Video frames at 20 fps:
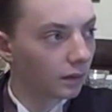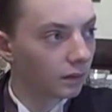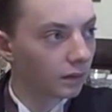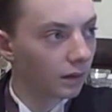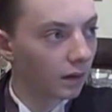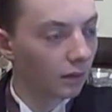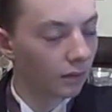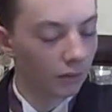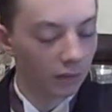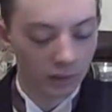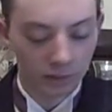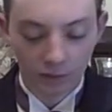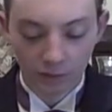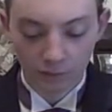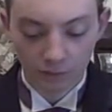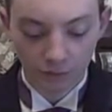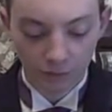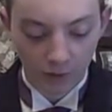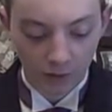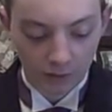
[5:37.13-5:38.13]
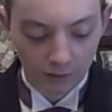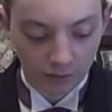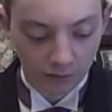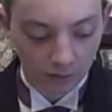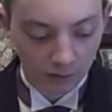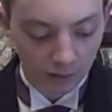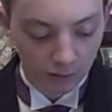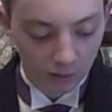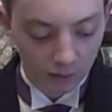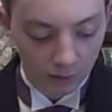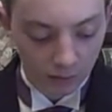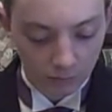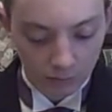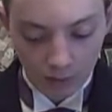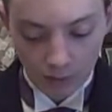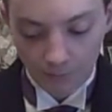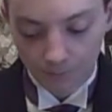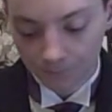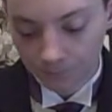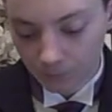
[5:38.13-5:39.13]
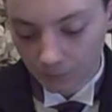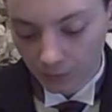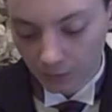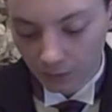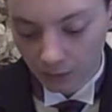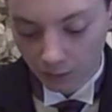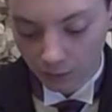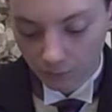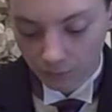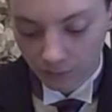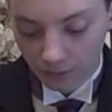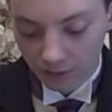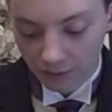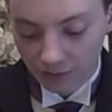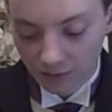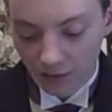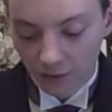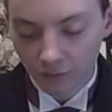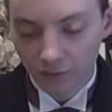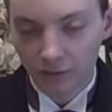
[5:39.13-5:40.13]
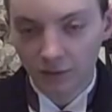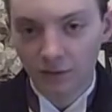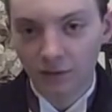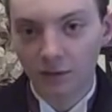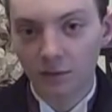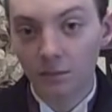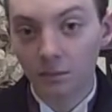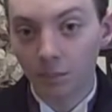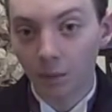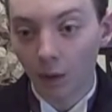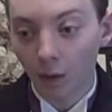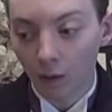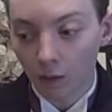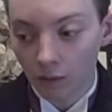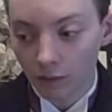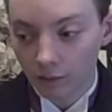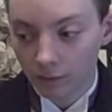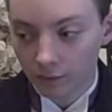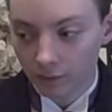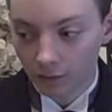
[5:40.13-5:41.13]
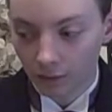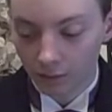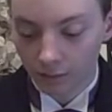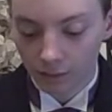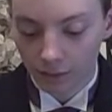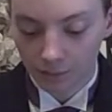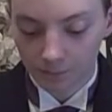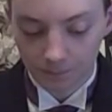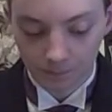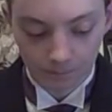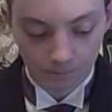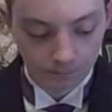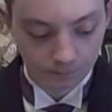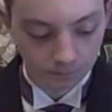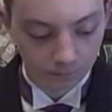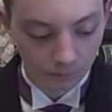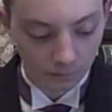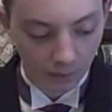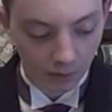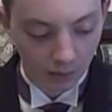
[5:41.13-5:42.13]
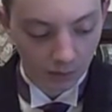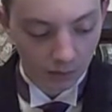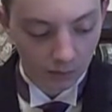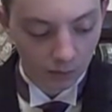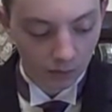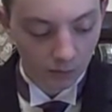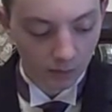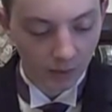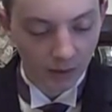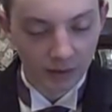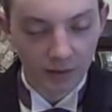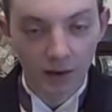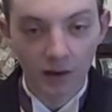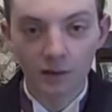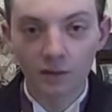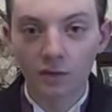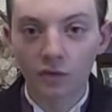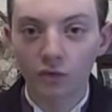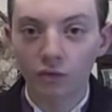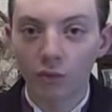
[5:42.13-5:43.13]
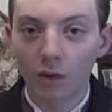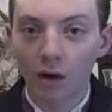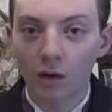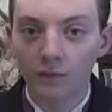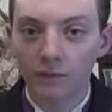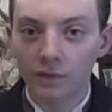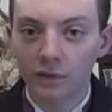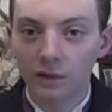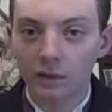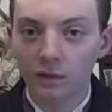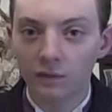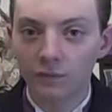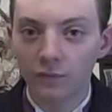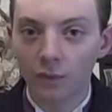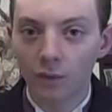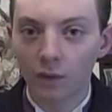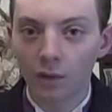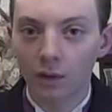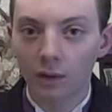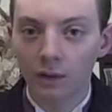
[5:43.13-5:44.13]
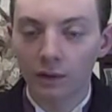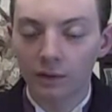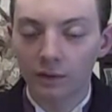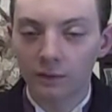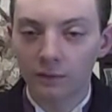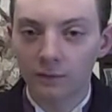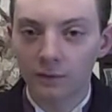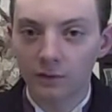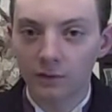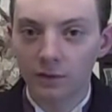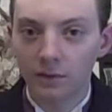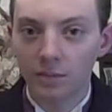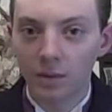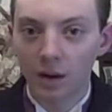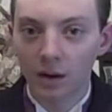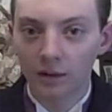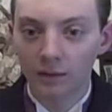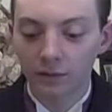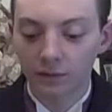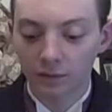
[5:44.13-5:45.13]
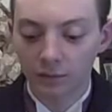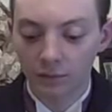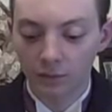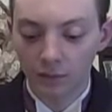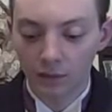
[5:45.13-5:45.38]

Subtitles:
Now, what is this priced? Well, you know, they sell these in bulk. Alright. You could buy a case of 12 of these for $30.